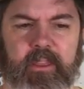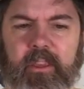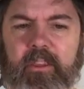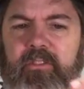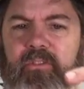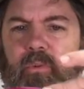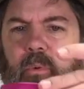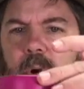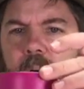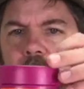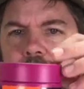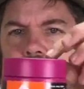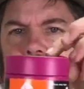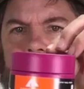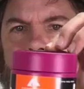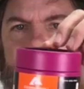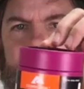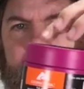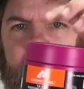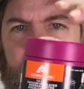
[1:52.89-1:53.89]
This one,
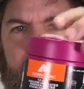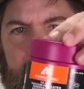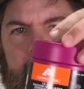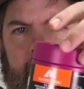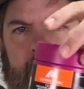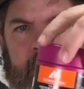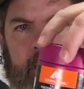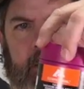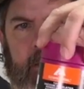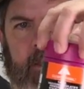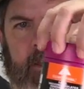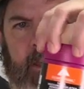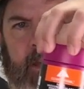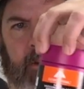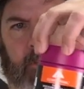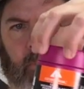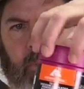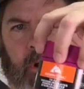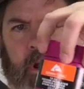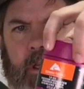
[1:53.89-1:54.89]

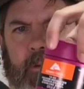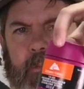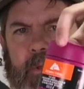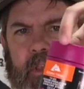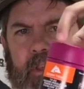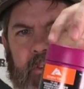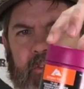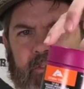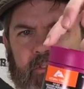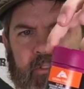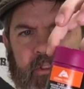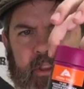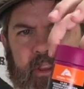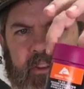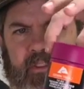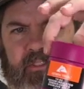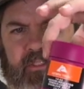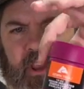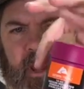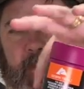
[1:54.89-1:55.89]
the rim is
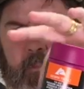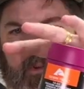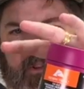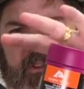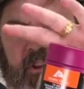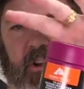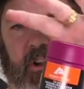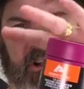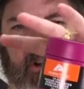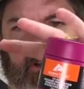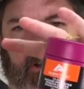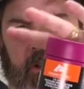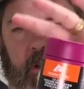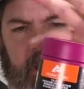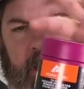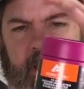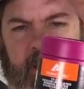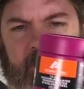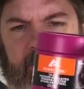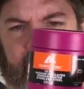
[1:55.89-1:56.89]
the same material
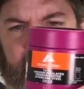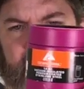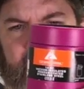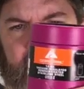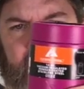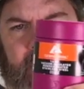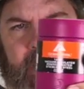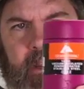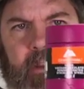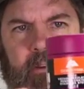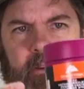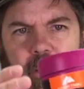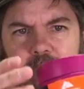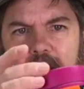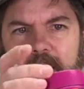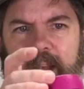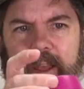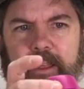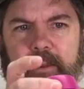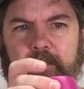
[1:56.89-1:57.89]
as the,
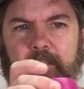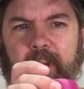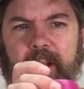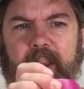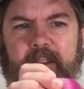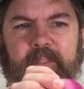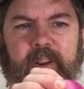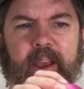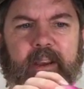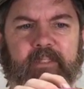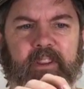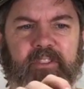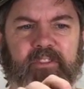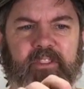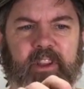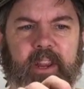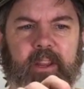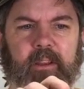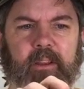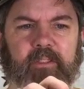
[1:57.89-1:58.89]
it might even have a
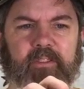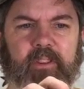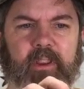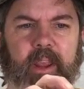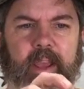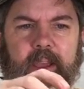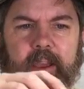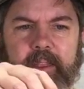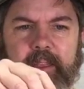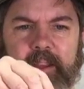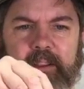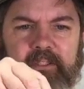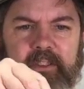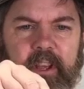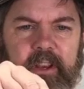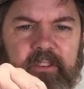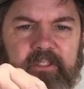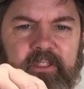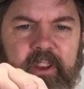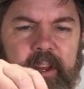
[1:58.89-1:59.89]
stainless, yeah, I think it's
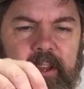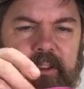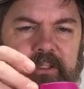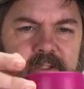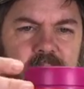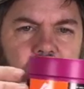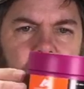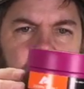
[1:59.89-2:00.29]
got a stainless